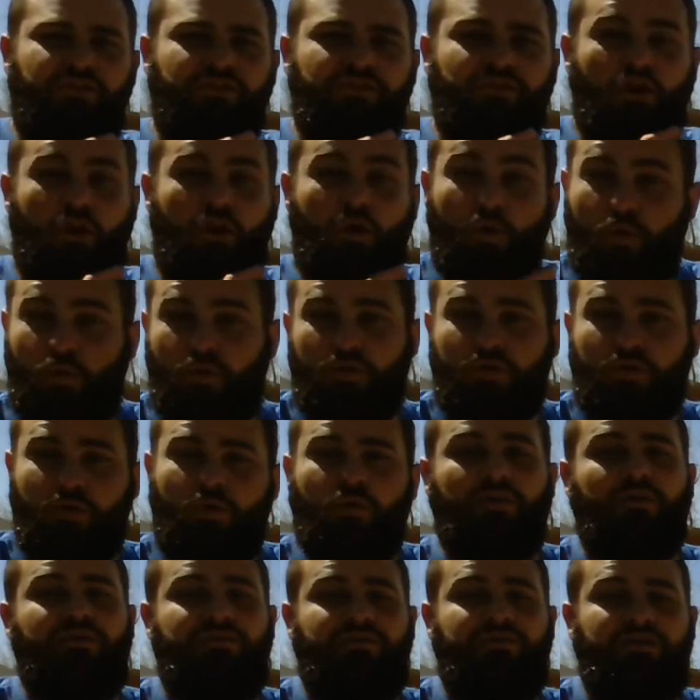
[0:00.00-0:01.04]
core
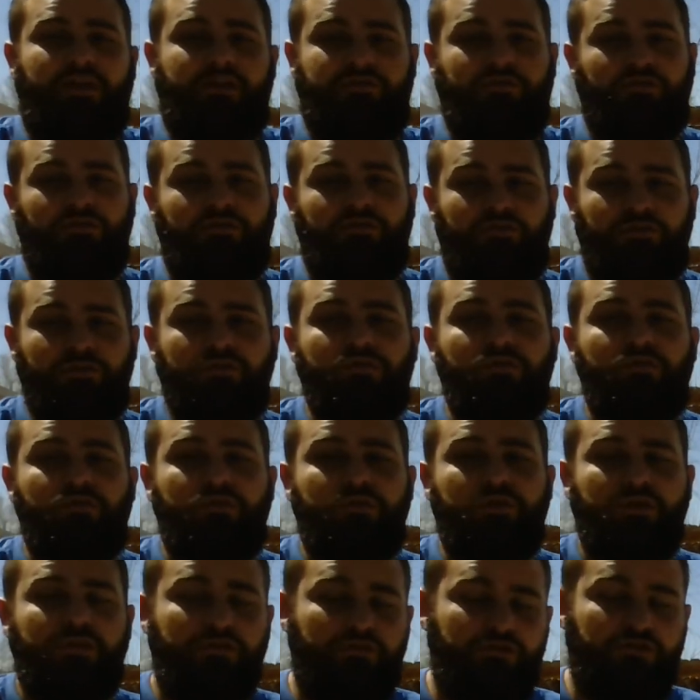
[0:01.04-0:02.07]
or center
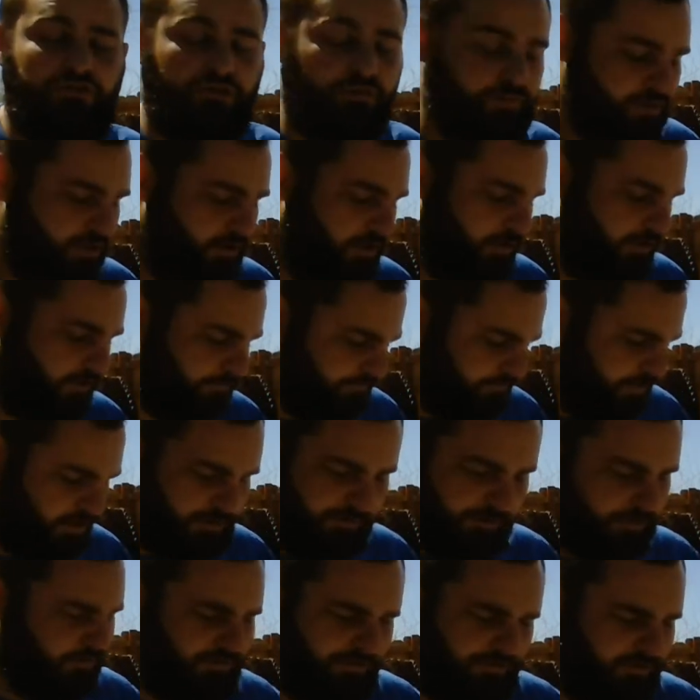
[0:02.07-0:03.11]
to Jupiter, or
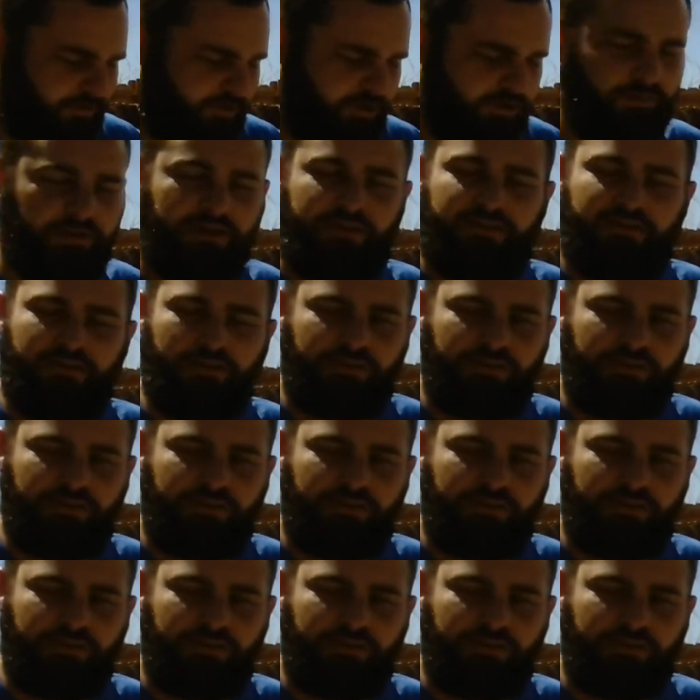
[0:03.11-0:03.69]
excuse me, to